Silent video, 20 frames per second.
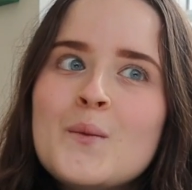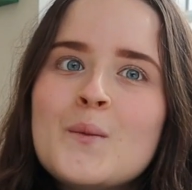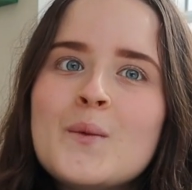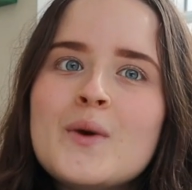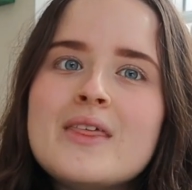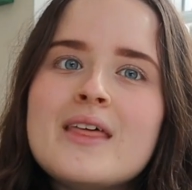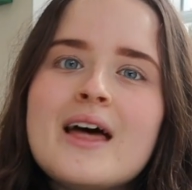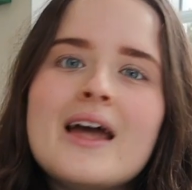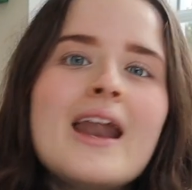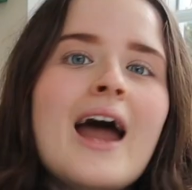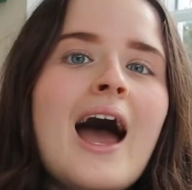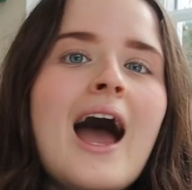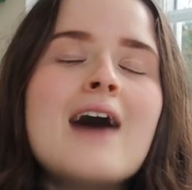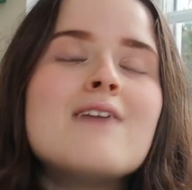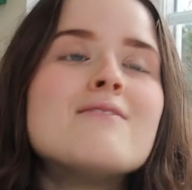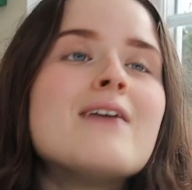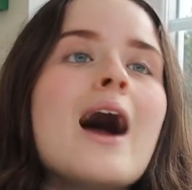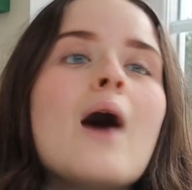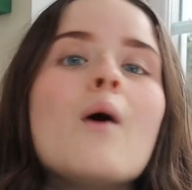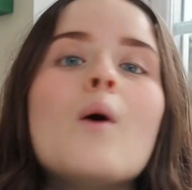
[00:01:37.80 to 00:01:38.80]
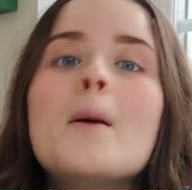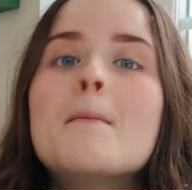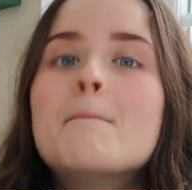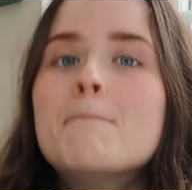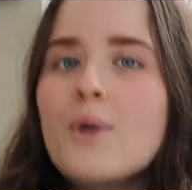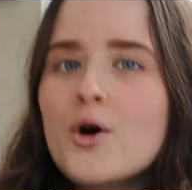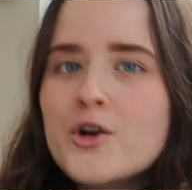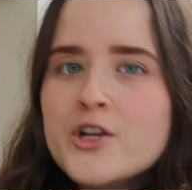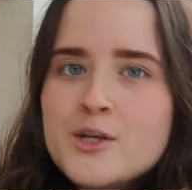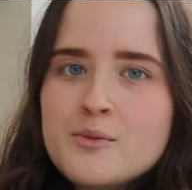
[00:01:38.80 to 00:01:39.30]
We then have our
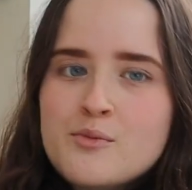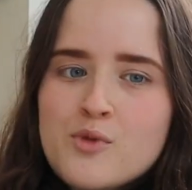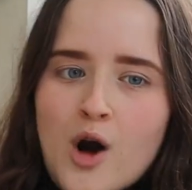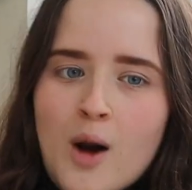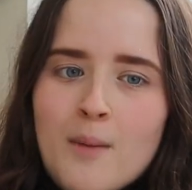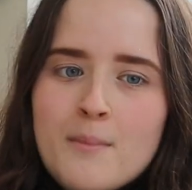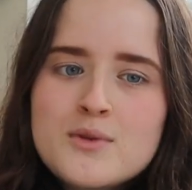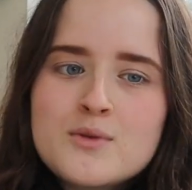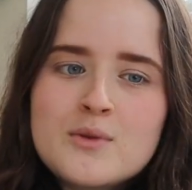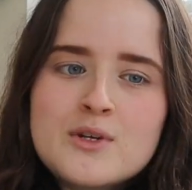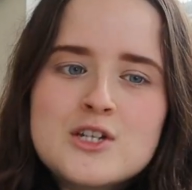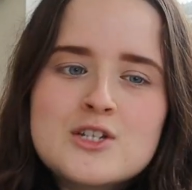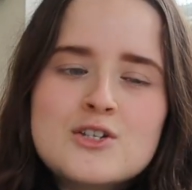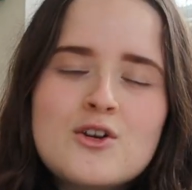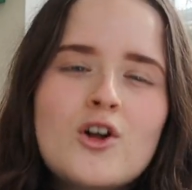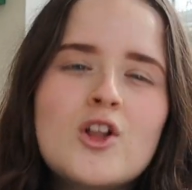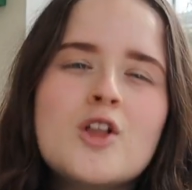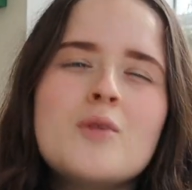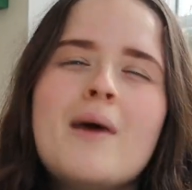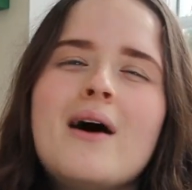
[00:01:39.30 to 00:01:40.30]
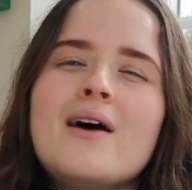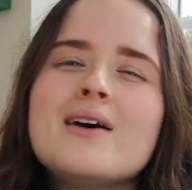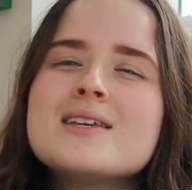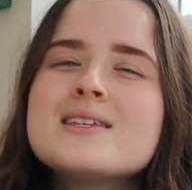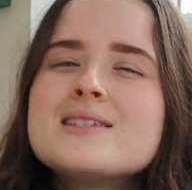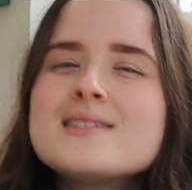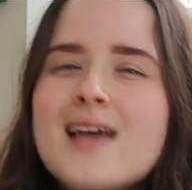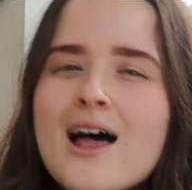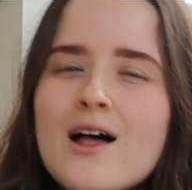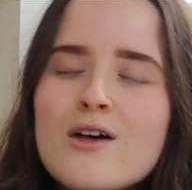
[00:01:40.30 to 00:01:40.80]
body prompts, which is all about
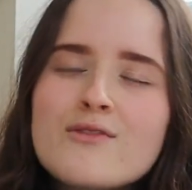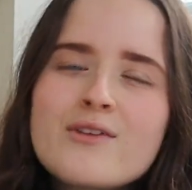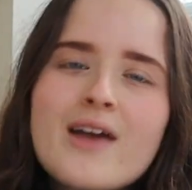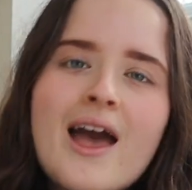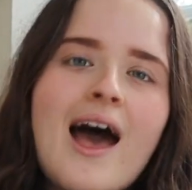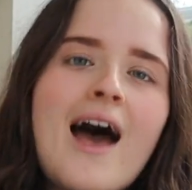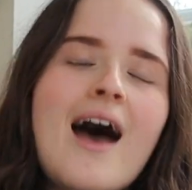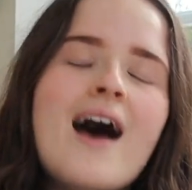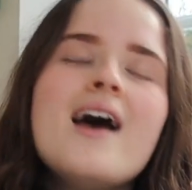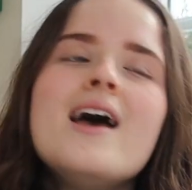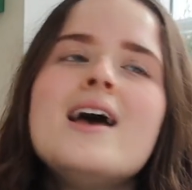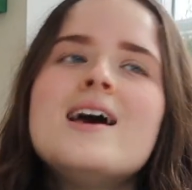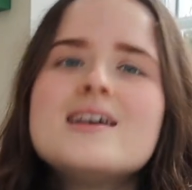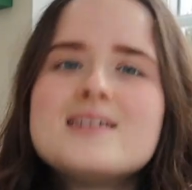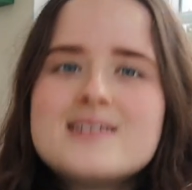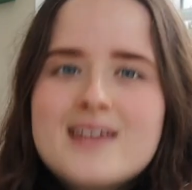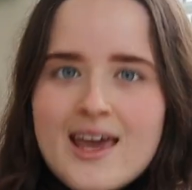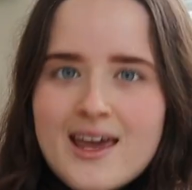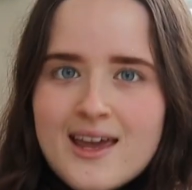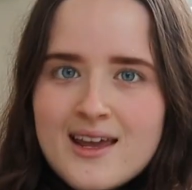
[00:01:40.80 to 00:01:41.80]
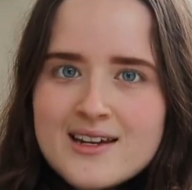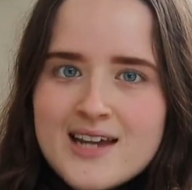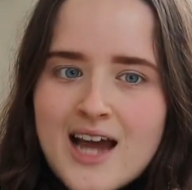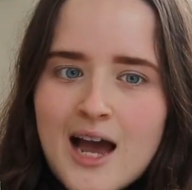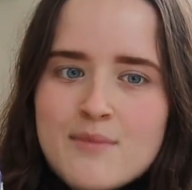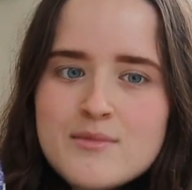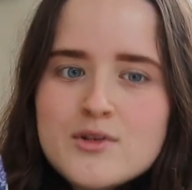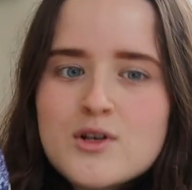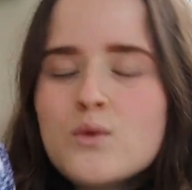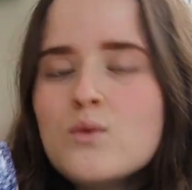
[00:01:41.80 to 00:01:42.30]
self-care, taking
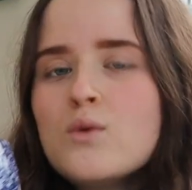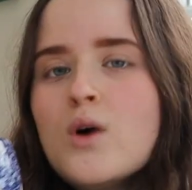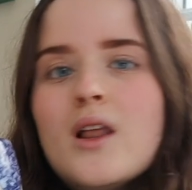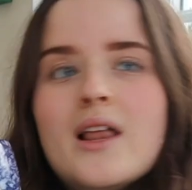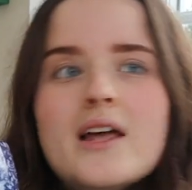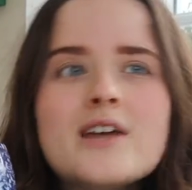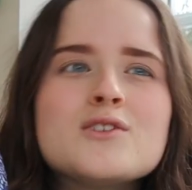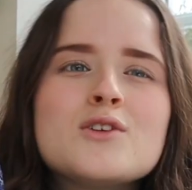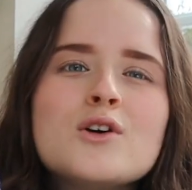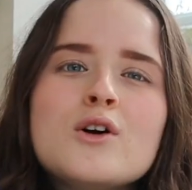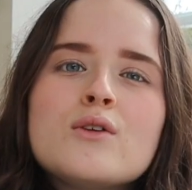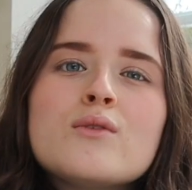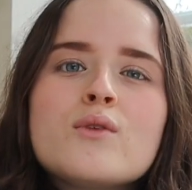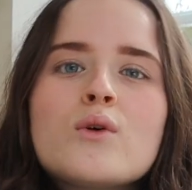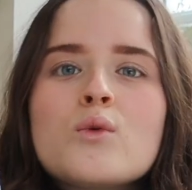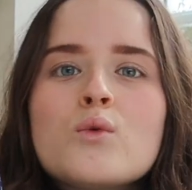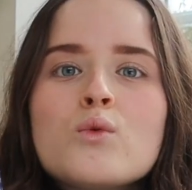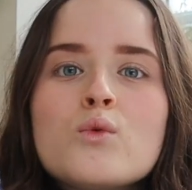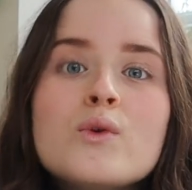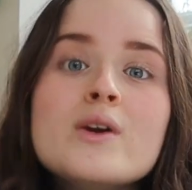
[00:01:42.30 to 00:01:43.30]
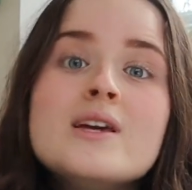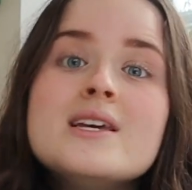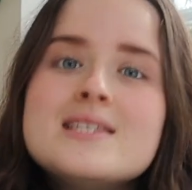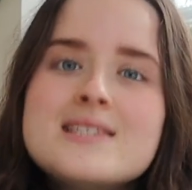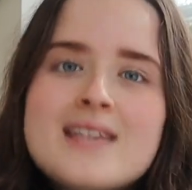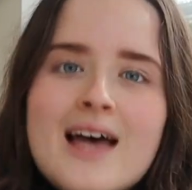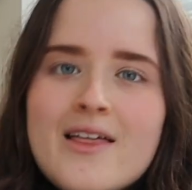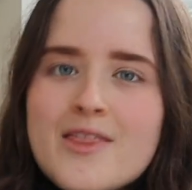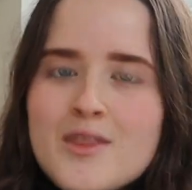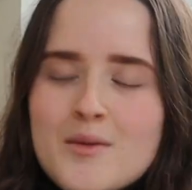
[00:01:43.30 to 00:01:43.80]
time to sort of
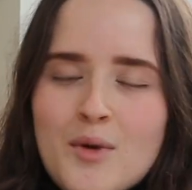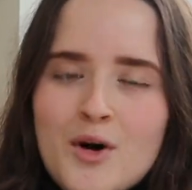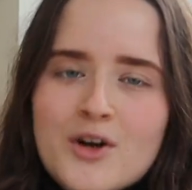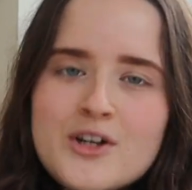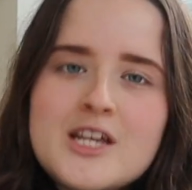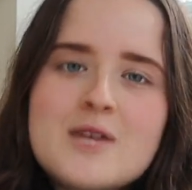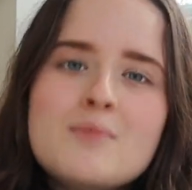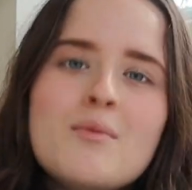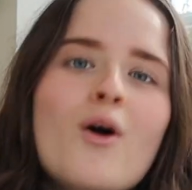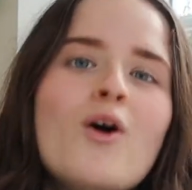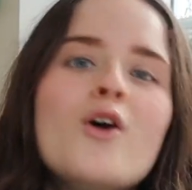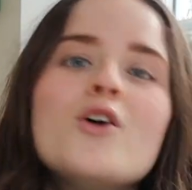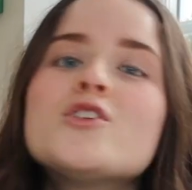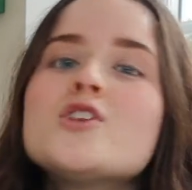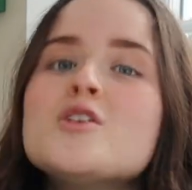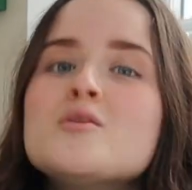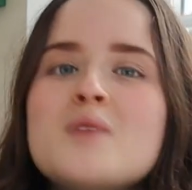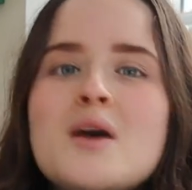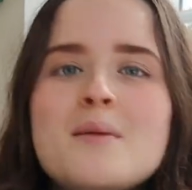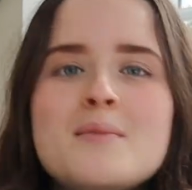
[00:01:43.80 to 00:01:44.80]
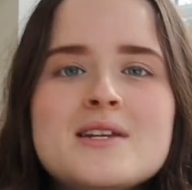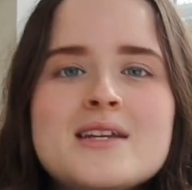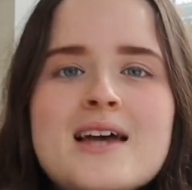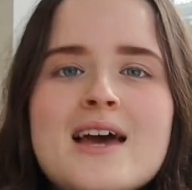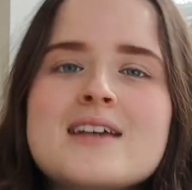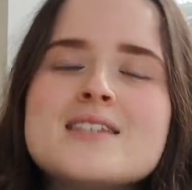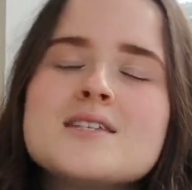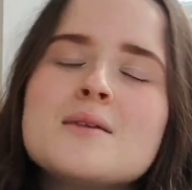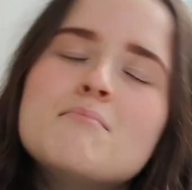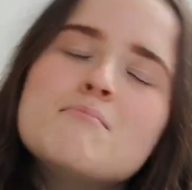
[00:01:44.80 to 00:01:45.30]
reset the body, but also maybe
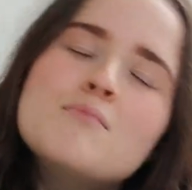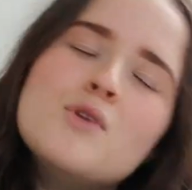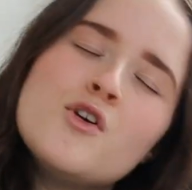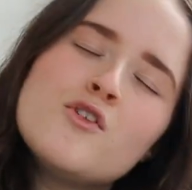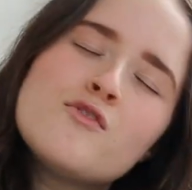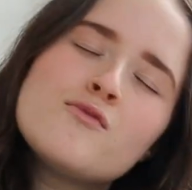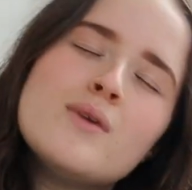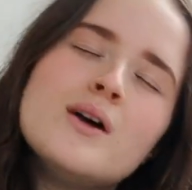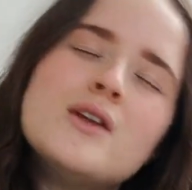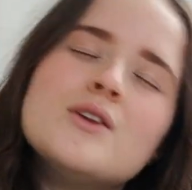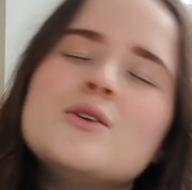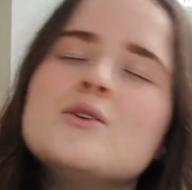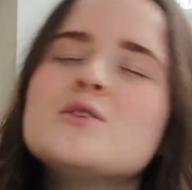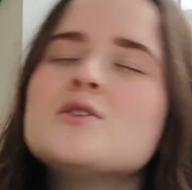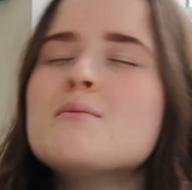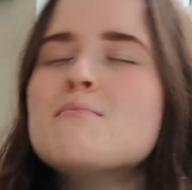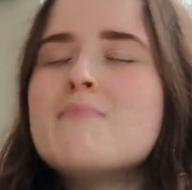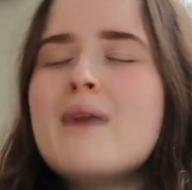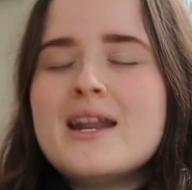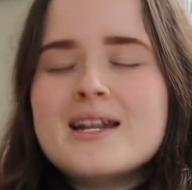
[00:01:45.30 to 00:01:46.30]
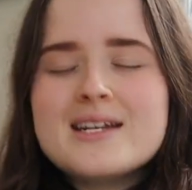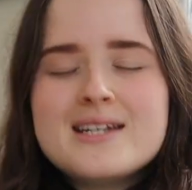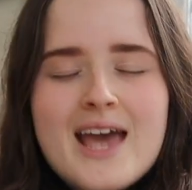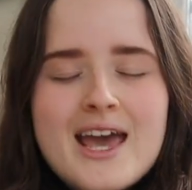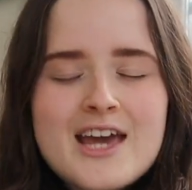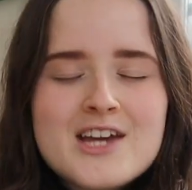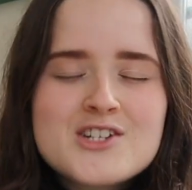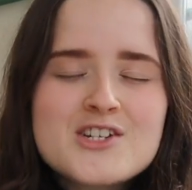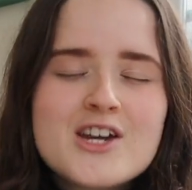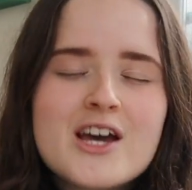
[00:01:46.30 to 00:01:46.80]
take some movement, do some
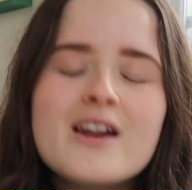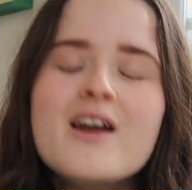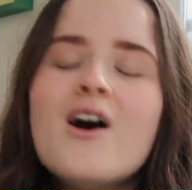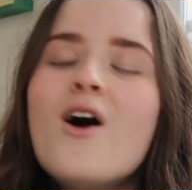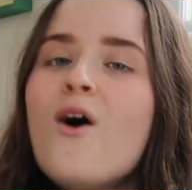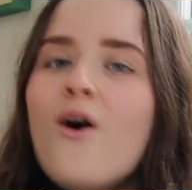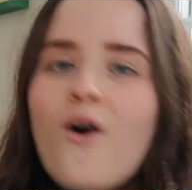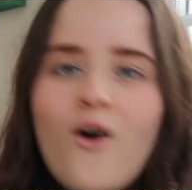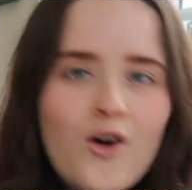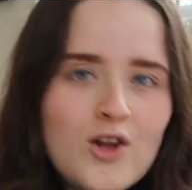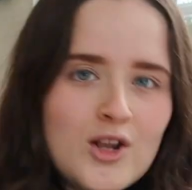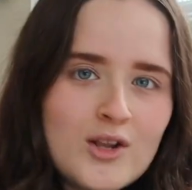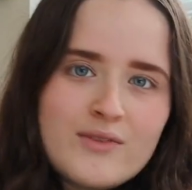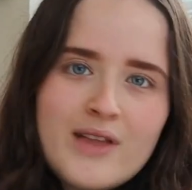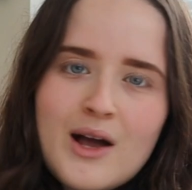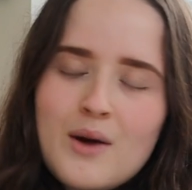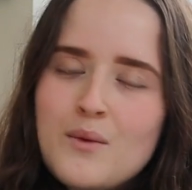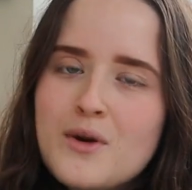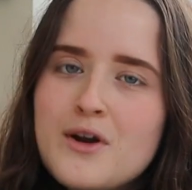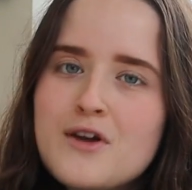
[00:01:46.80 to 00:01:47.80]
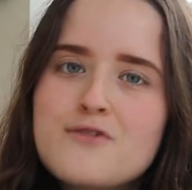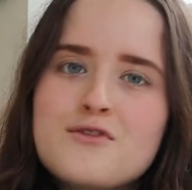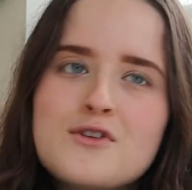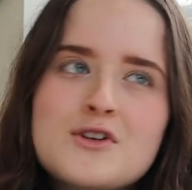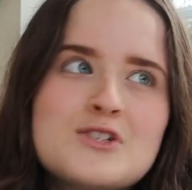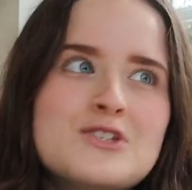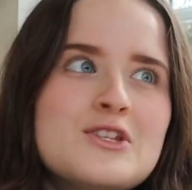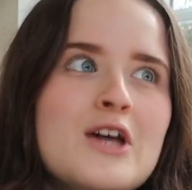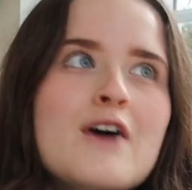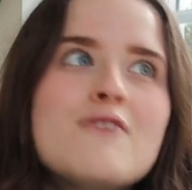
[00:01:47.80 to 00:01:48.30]
meditation, all of that
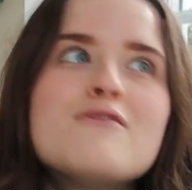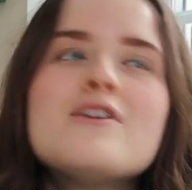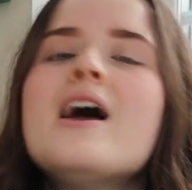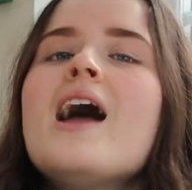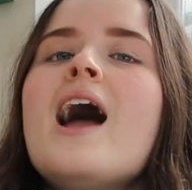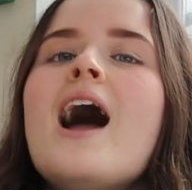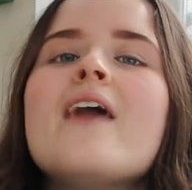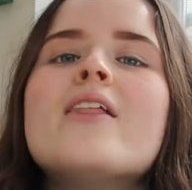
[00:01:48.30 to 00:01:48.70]
wonderful stuff.